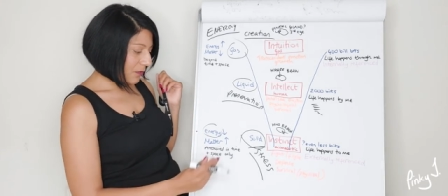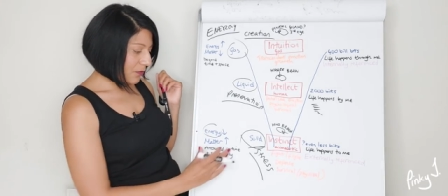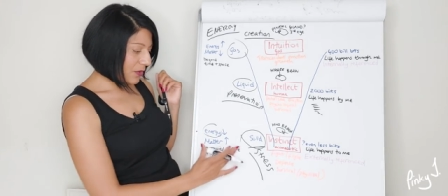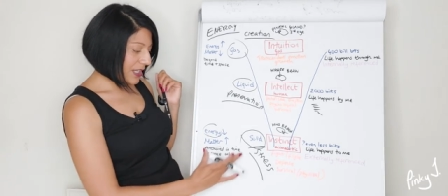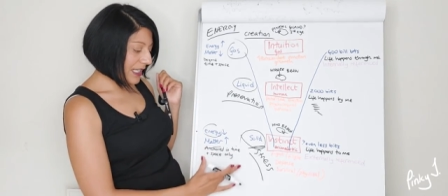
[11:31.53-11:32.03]

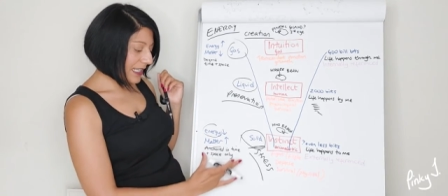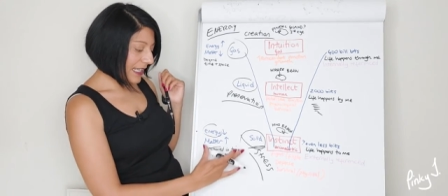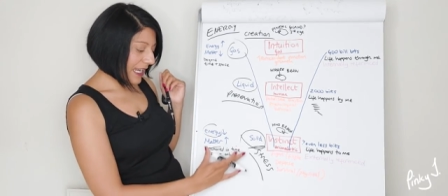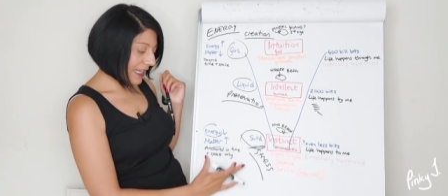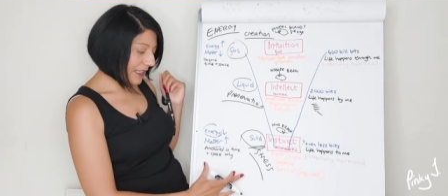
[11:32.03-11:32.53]

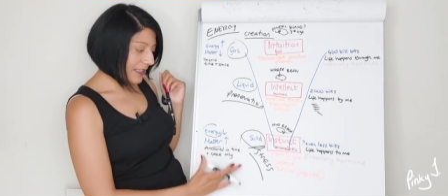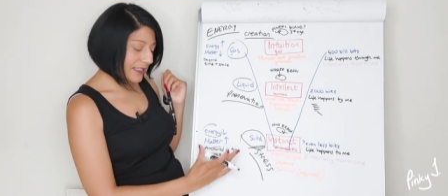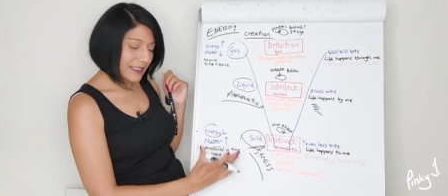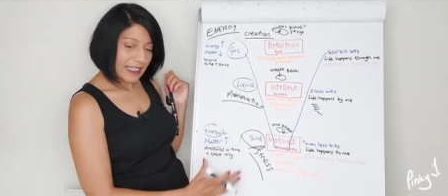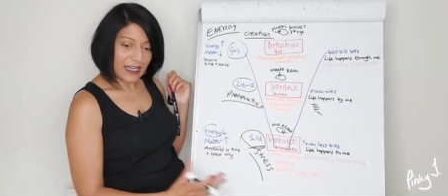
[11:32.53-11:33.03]
really
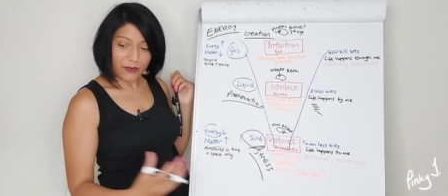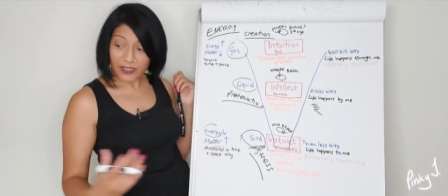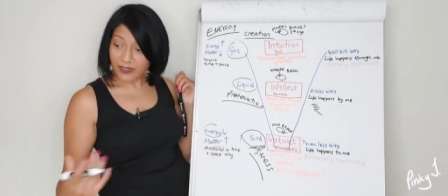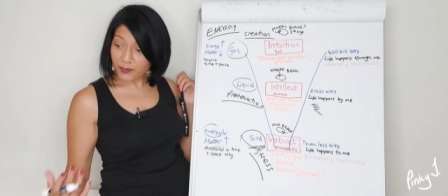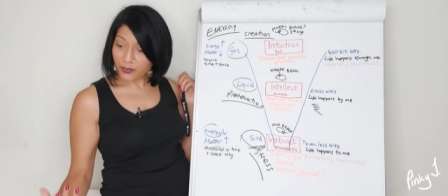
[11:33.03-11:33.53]
anchored down
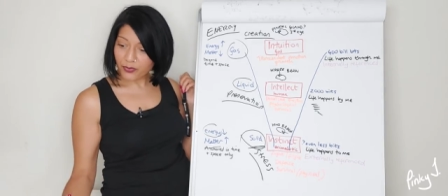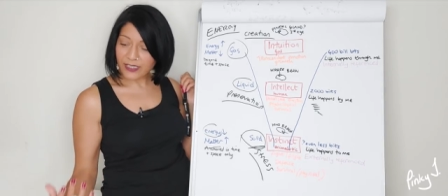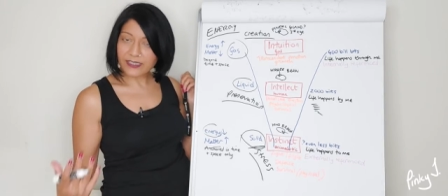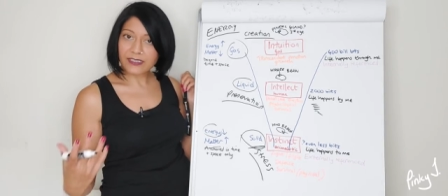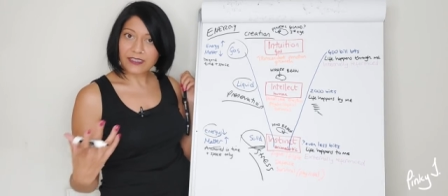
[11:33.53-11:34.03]
in the
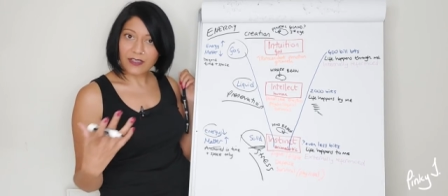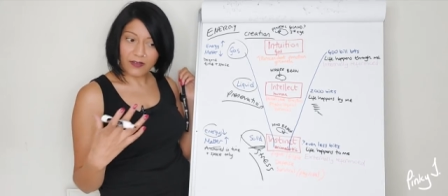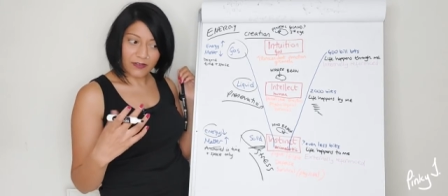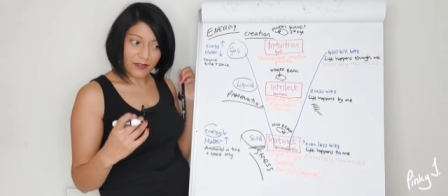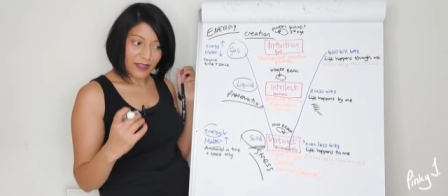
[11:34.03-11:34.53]
present,
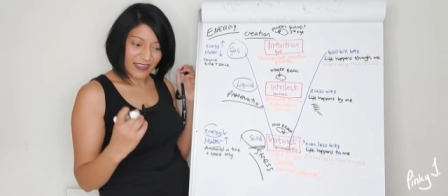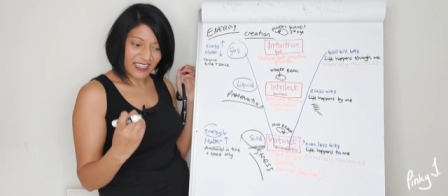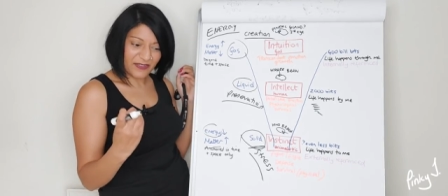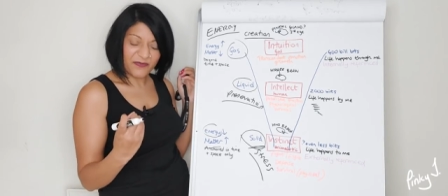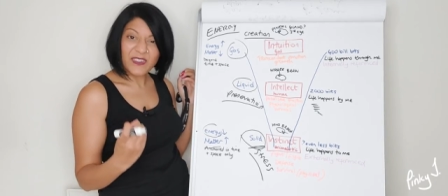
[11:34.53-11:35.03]
like
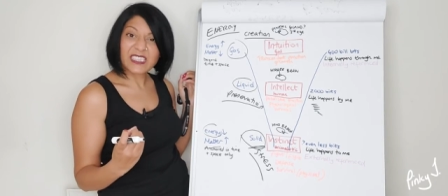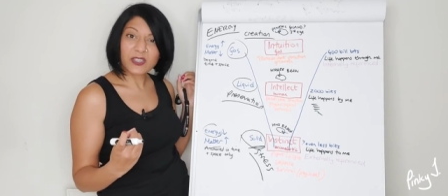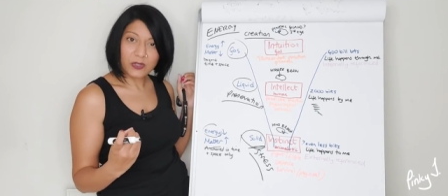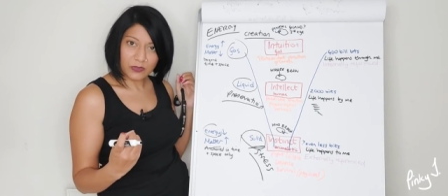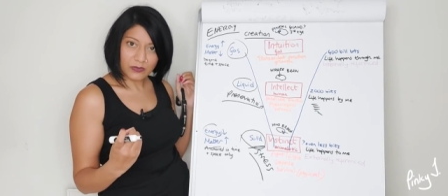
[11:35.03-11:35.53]
this
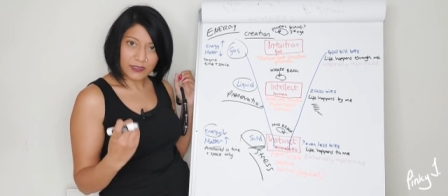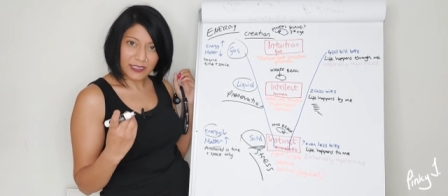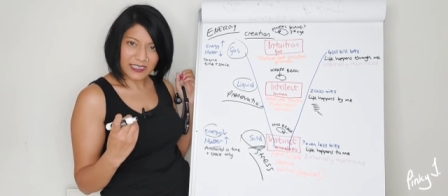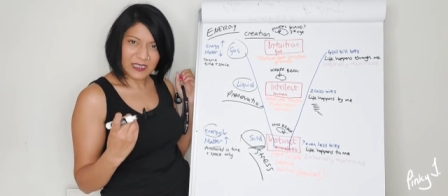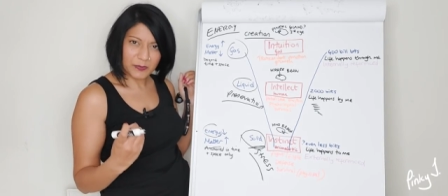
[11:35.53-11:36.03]
physical
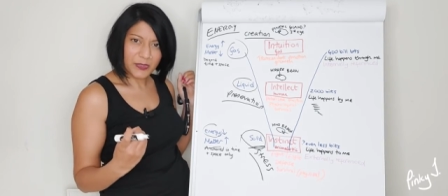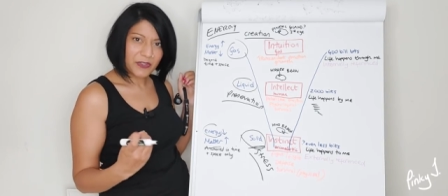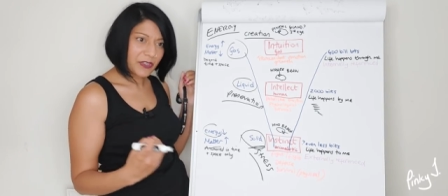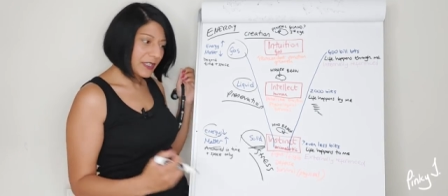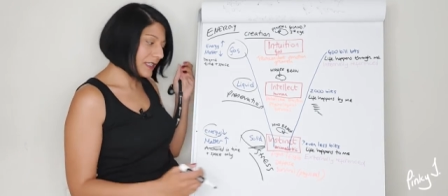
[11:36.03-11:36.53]

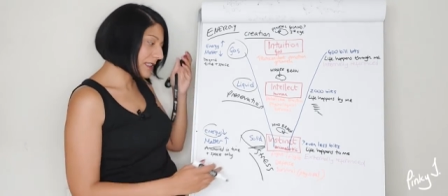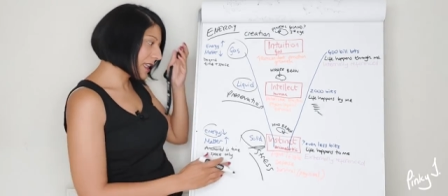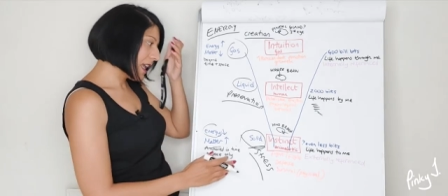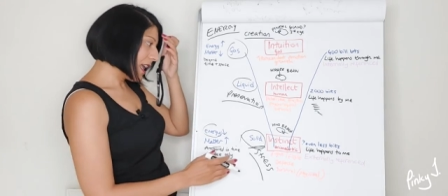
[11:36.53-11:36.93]
experience.